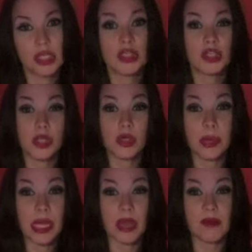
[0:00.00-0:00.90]
So you
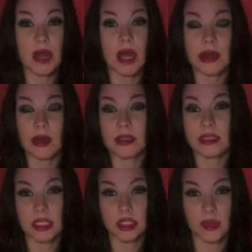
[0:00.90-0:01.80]
may have a higher
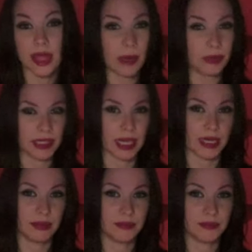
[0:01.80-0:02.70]
sexual appetite,